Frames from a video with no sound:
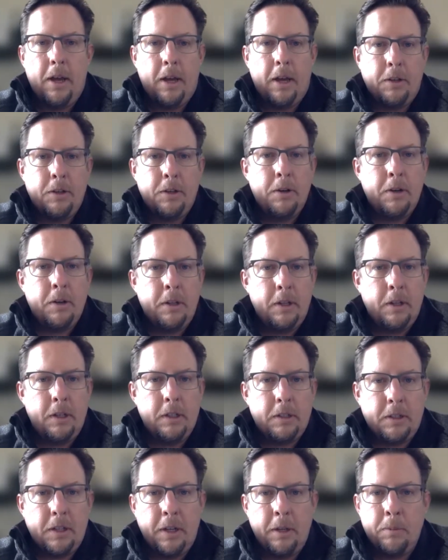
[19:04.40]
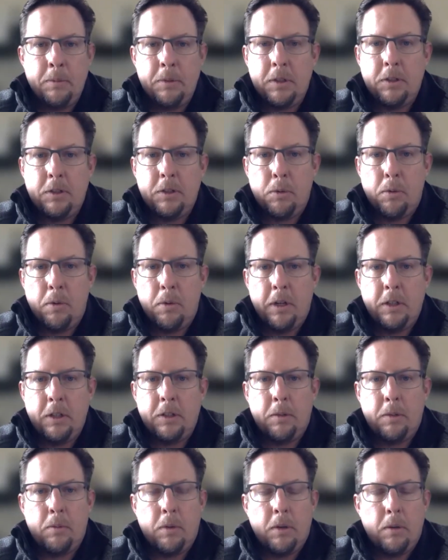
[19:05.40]
Yeah, you're in the same
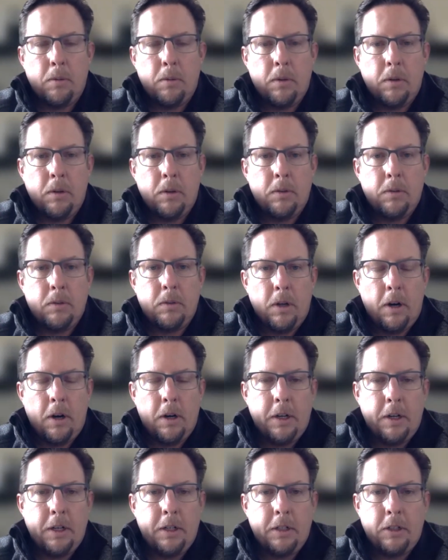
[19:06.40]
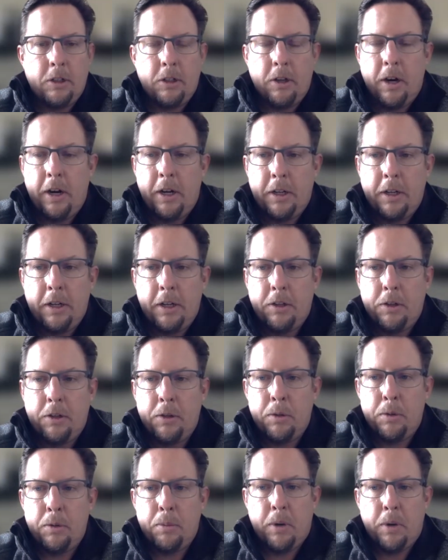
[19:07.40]
situation where we're targeting to try and get
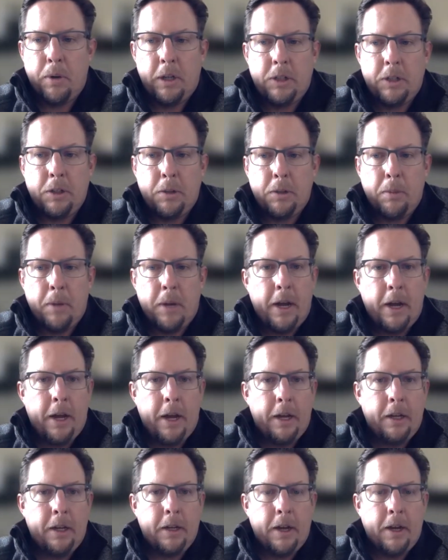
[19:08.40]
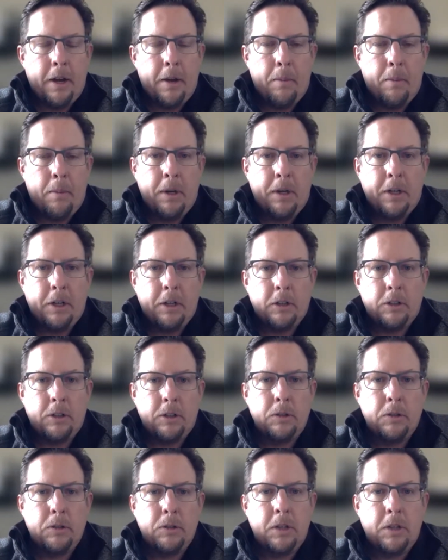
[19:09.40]
you pressure by Monday or
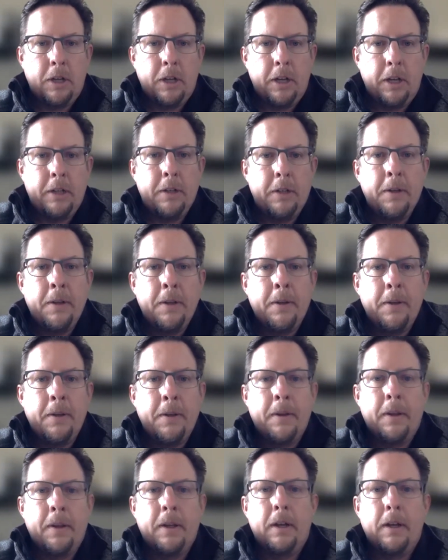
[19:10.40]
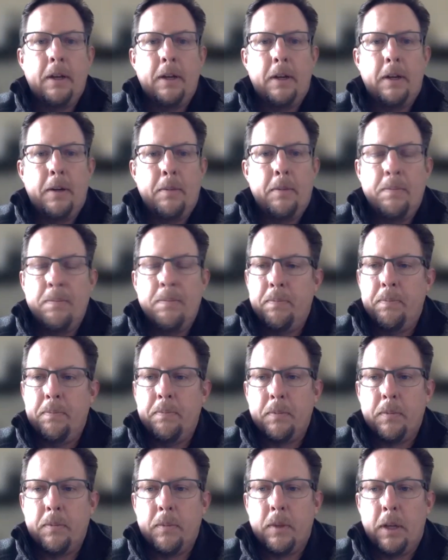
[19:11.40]
Tuesday.
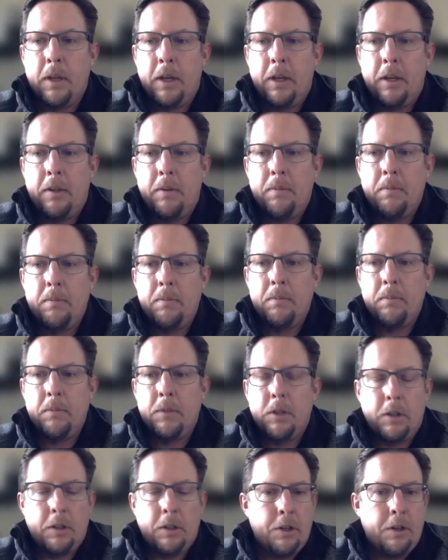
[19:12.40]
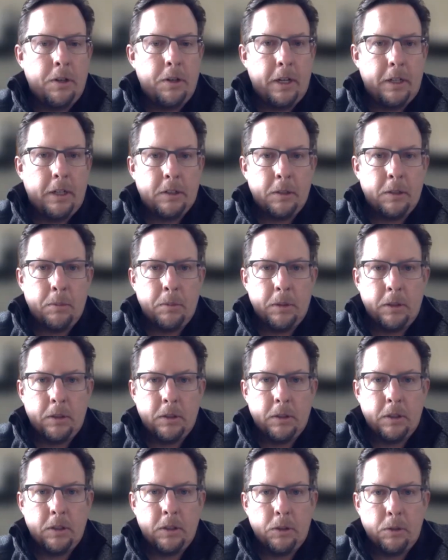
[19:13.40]
And you're in that similar
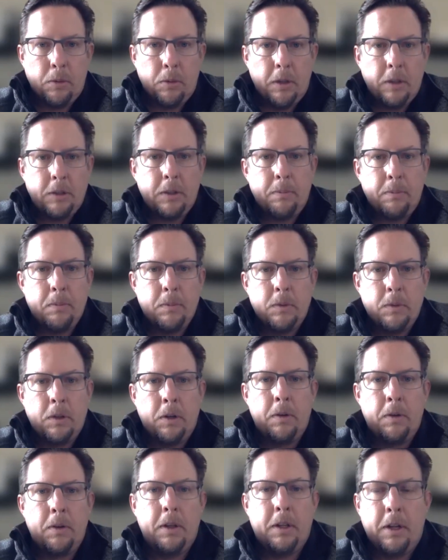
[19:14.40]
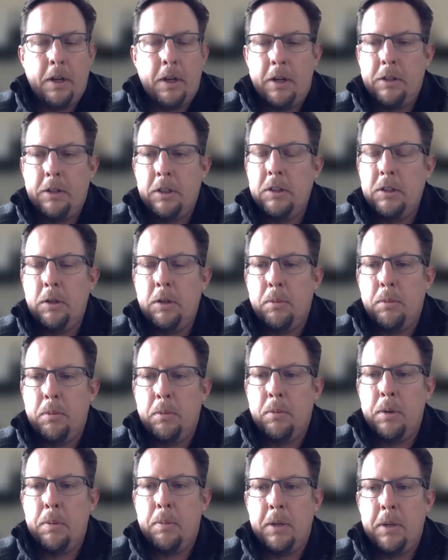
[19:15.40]
situation. So, and then just to
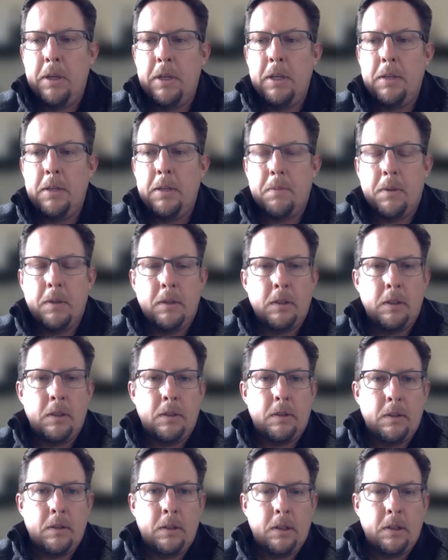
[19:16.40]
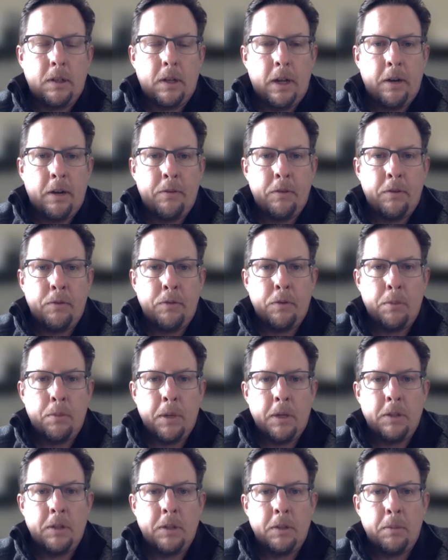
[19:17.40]
repeat, because it's a lot of
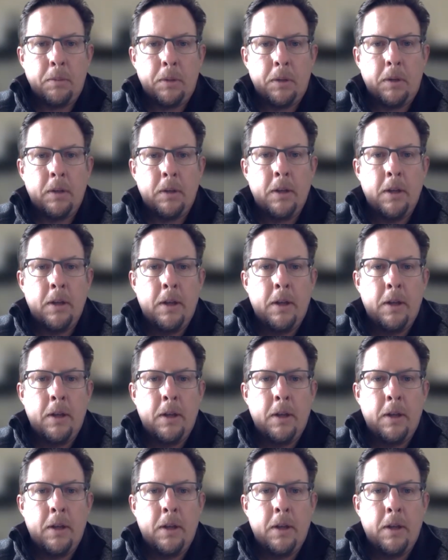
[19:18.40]
information, but